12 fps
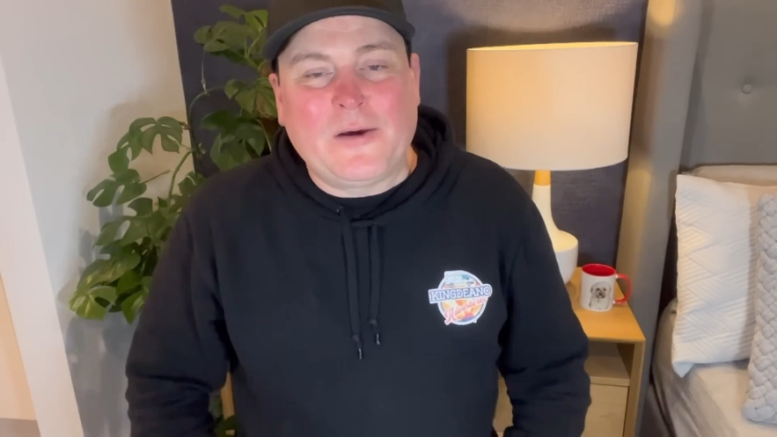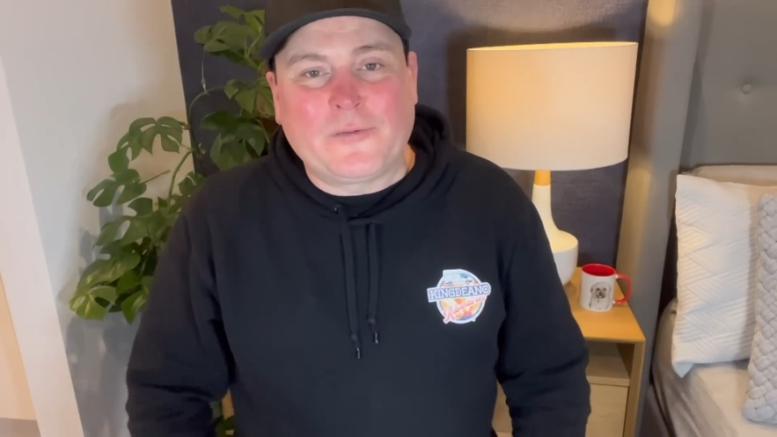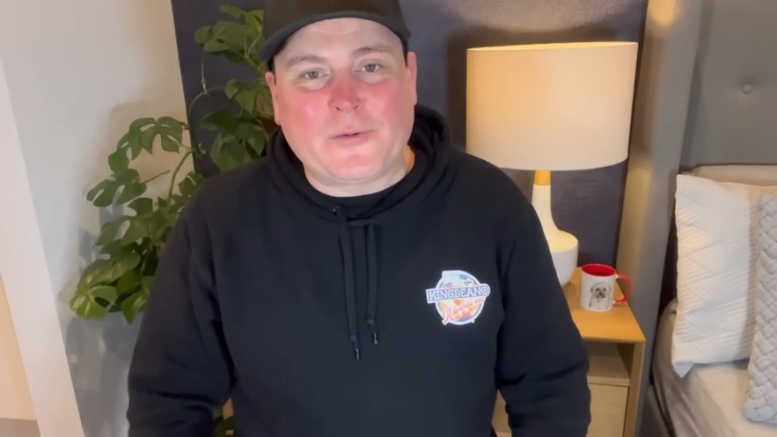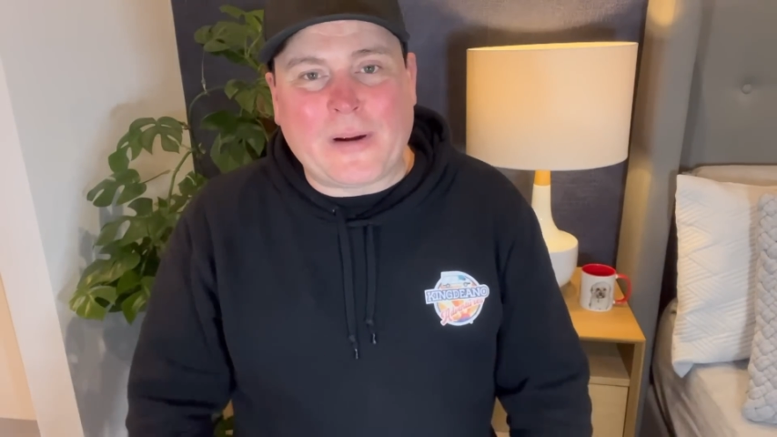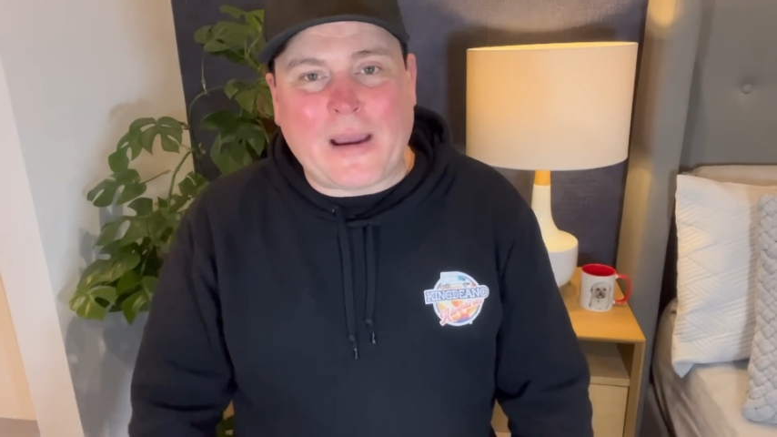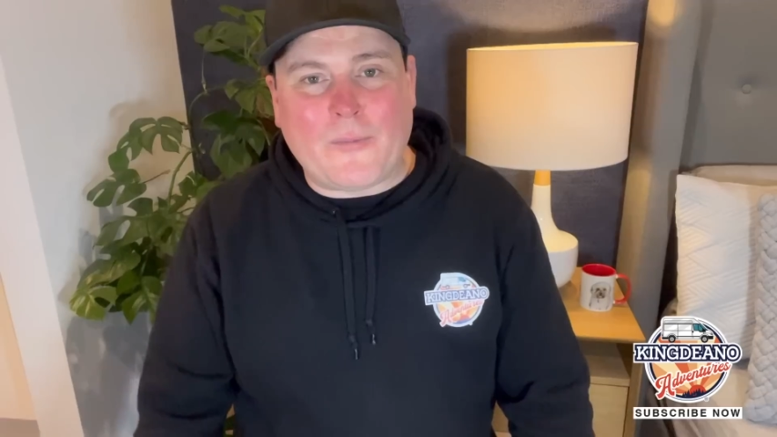
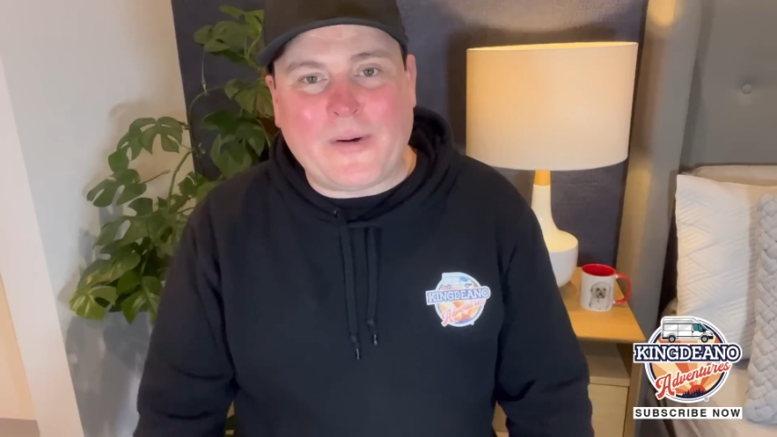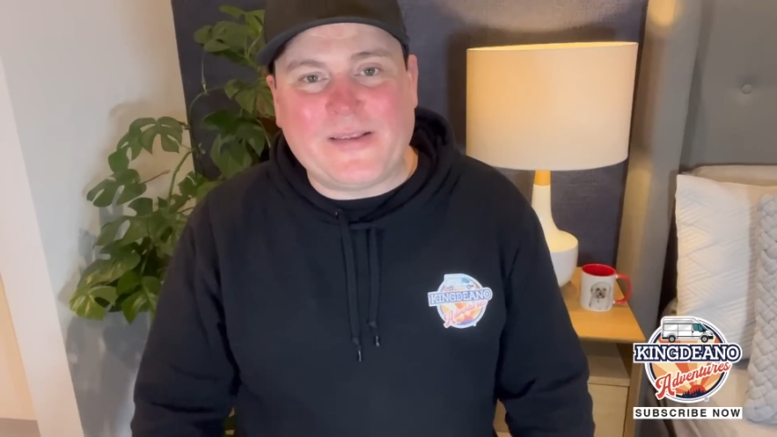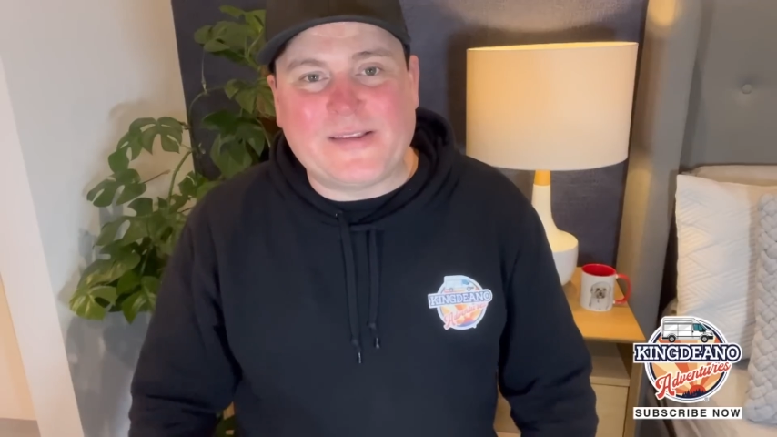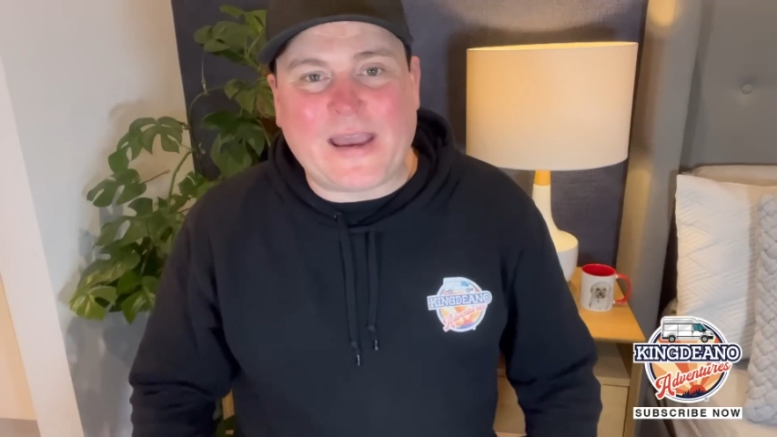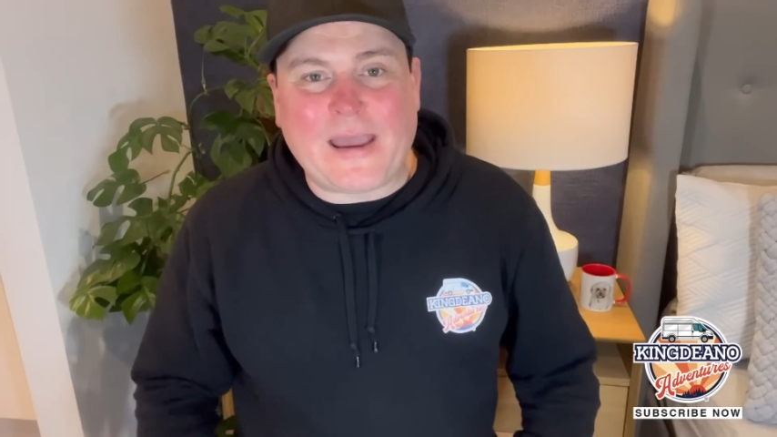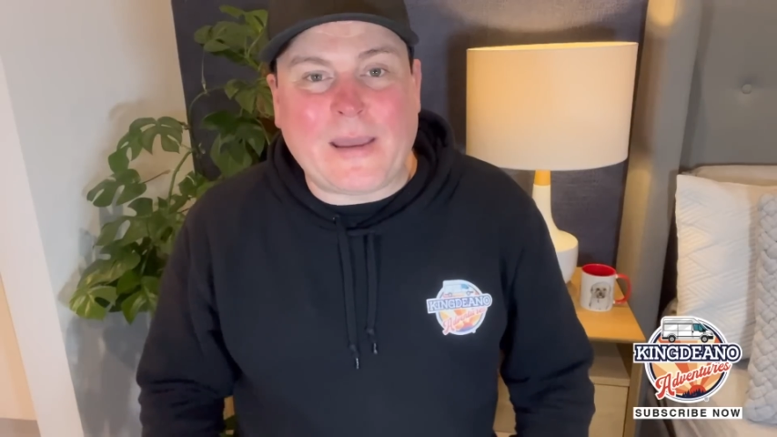for our
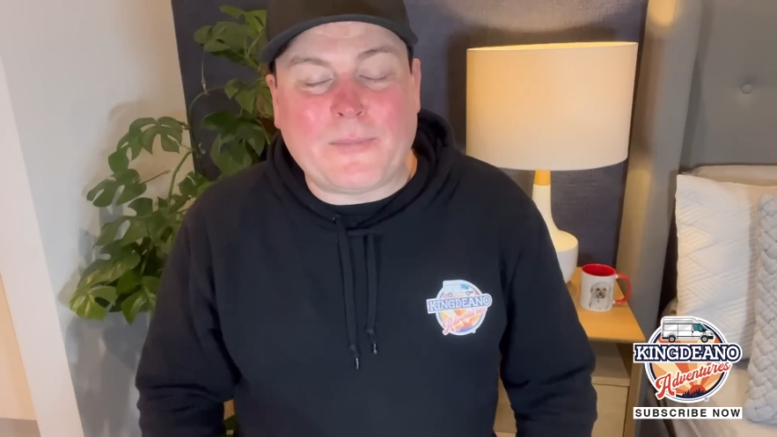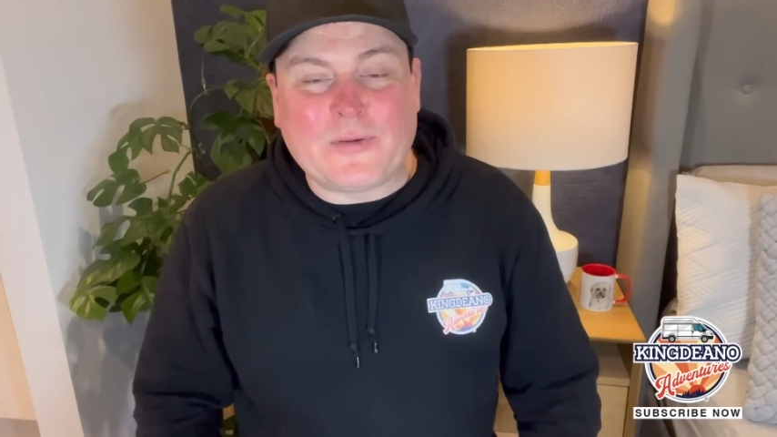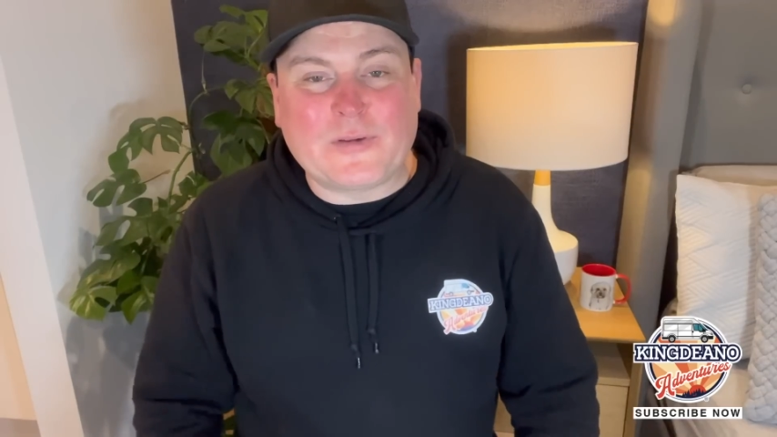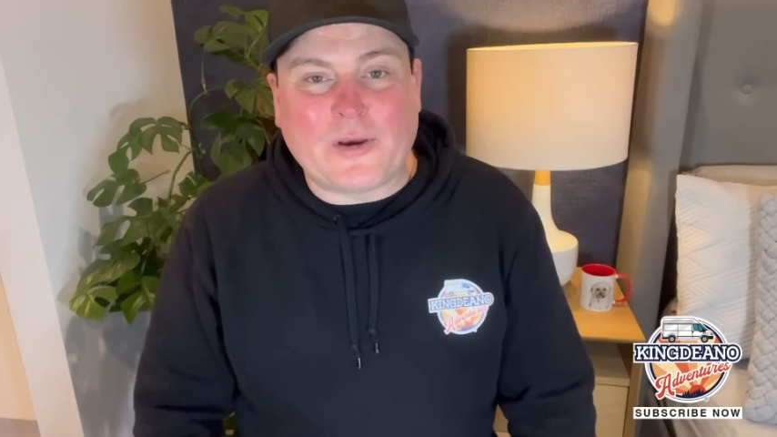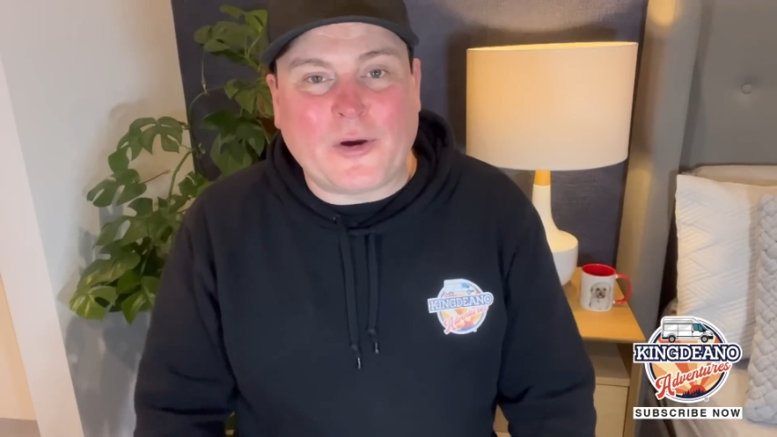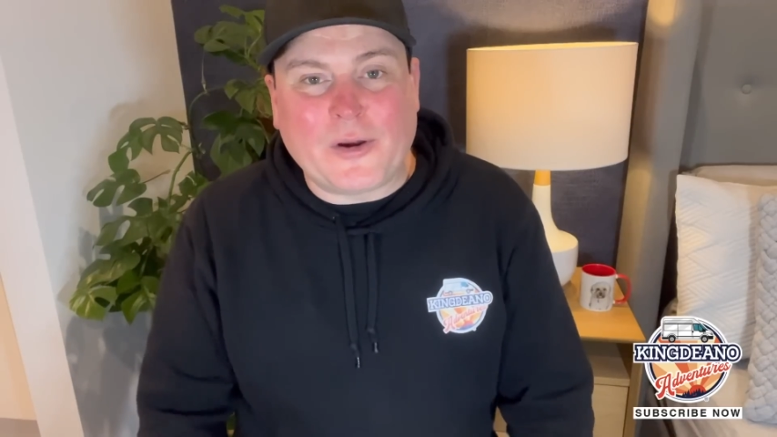Wednesday
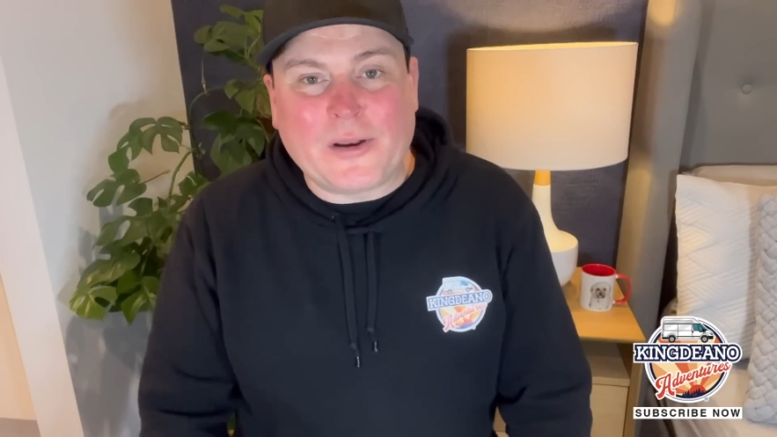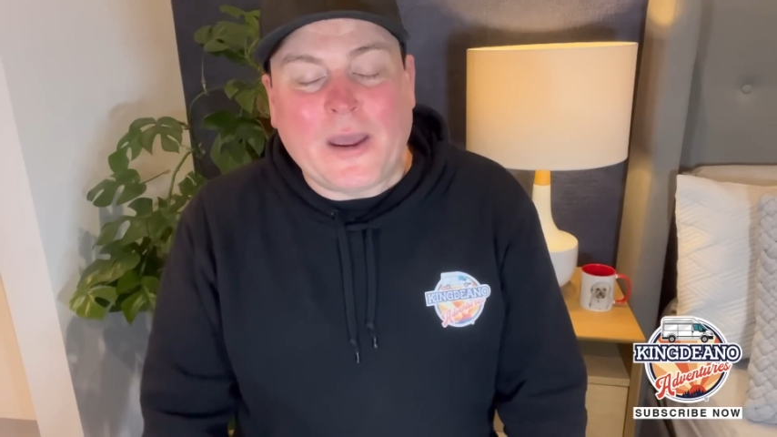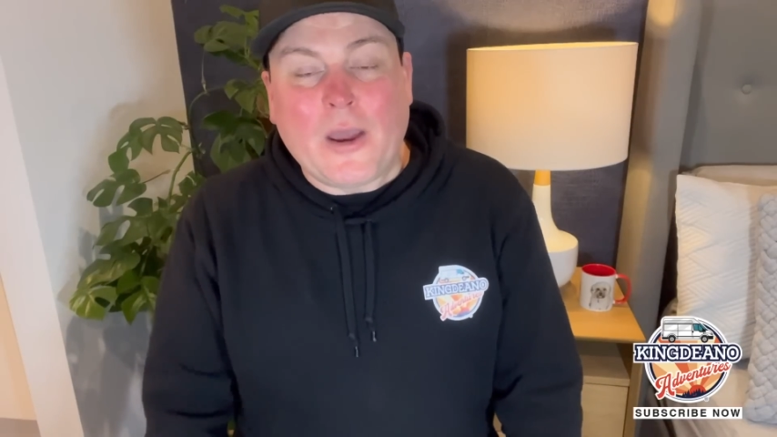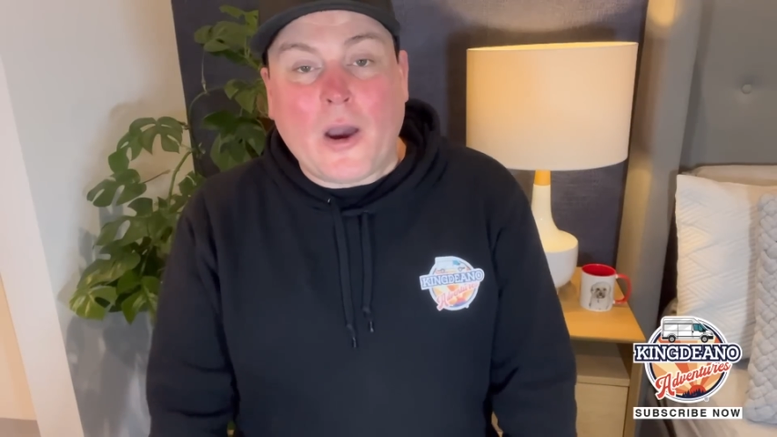episode.